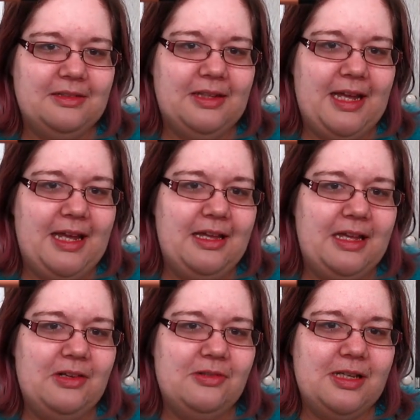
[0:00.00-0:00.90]
Okay,
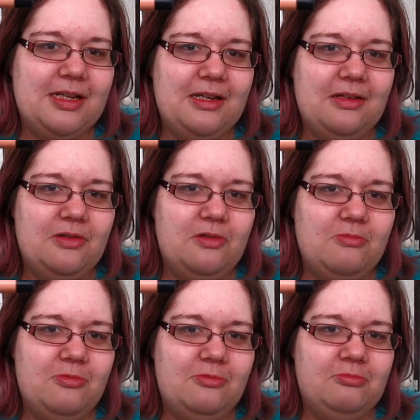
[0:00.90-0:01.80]
it looks like a
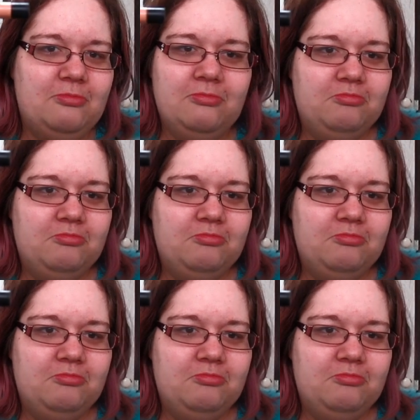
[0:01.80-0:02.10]
normal